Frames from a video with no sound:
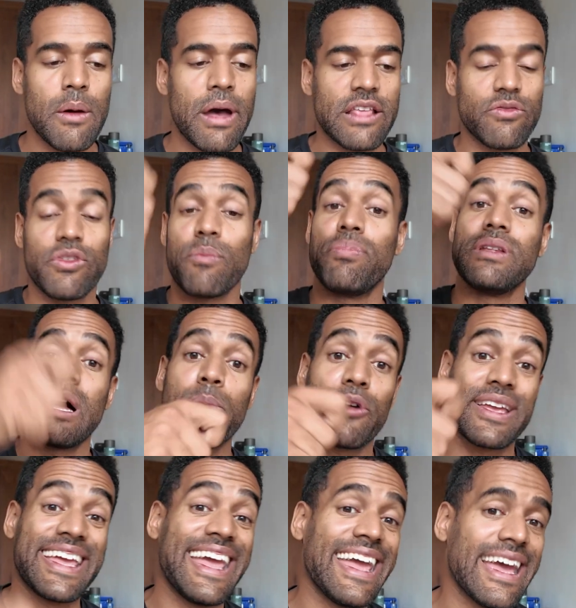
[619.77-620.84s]
That's what the plumber
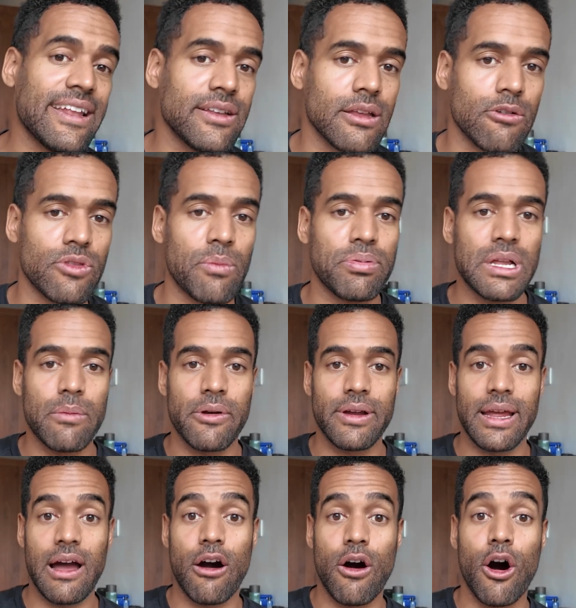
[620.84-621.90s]
can do. The
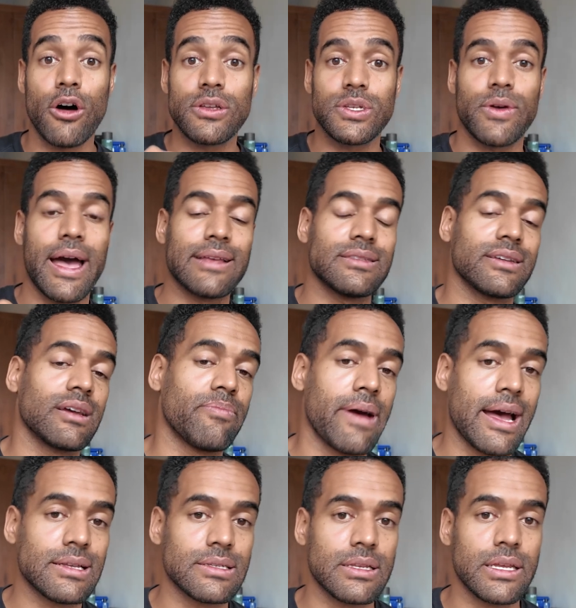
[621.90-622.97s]
plumber also has the
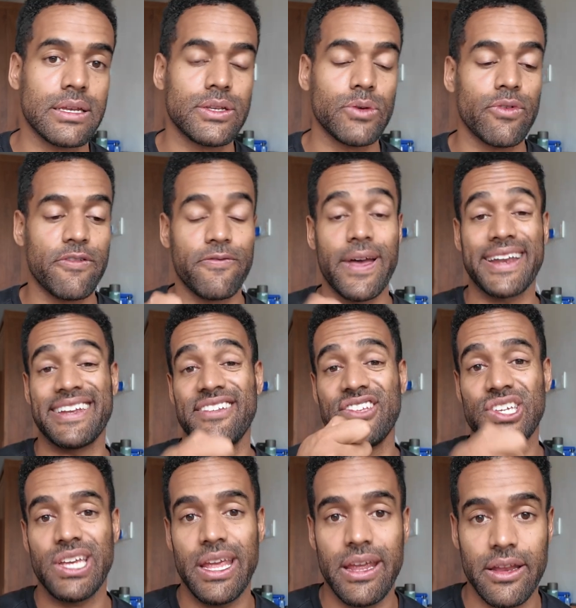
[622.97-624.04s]
capacity to affect
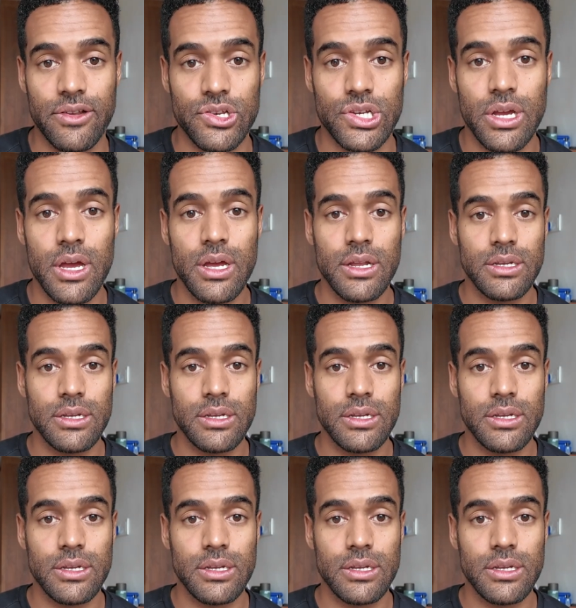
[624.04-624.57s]
change,